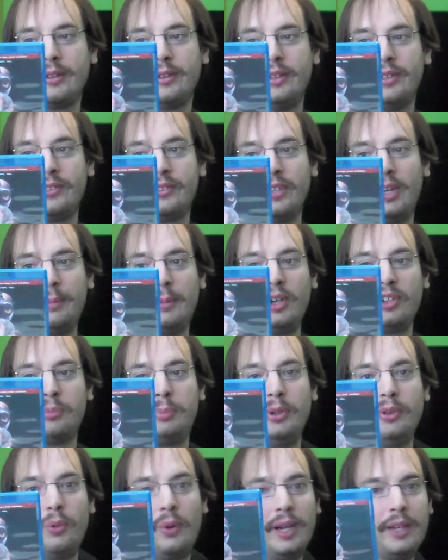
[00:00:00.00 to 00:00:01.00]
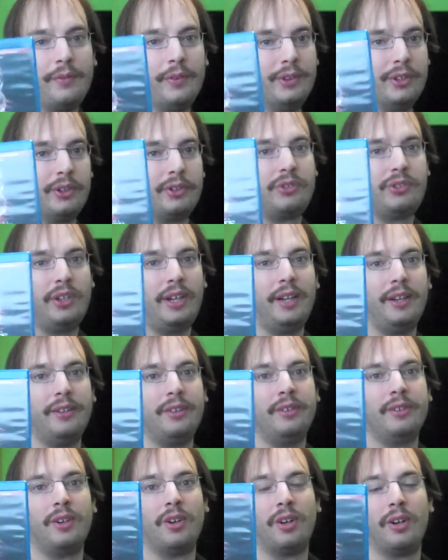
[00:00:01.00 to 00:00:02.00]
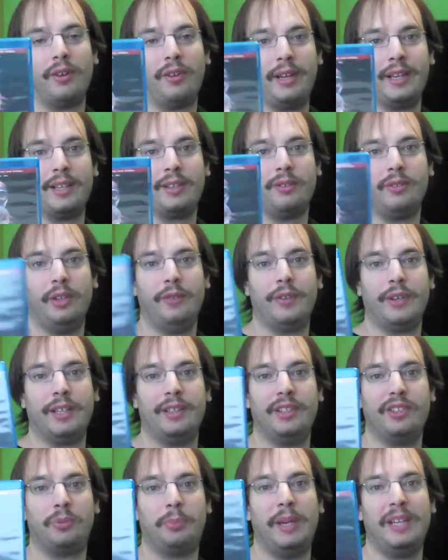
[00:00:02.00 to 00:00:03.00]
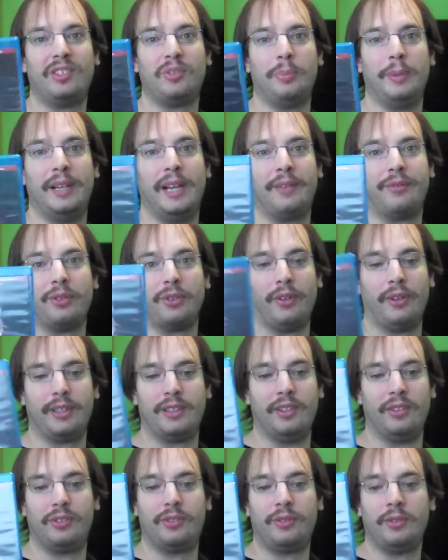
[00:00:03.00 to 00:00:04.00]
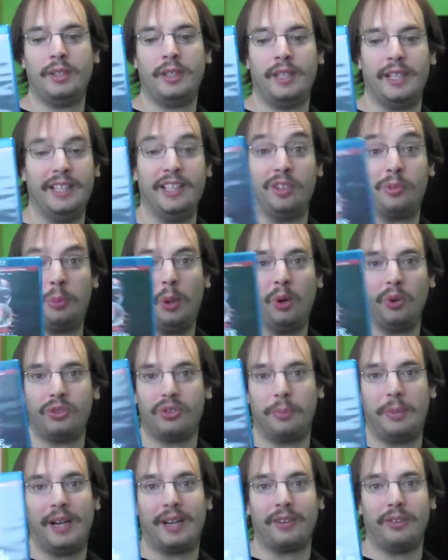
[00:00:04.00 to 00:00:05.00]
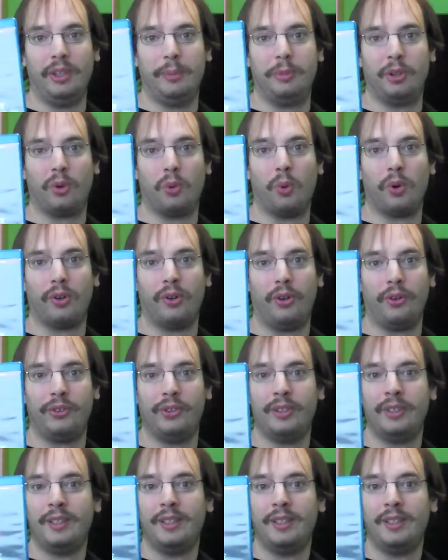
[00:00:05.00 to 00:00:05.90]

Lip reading: this husband and wife and their son are like living in this basement after like this in this post-apocalyptic world.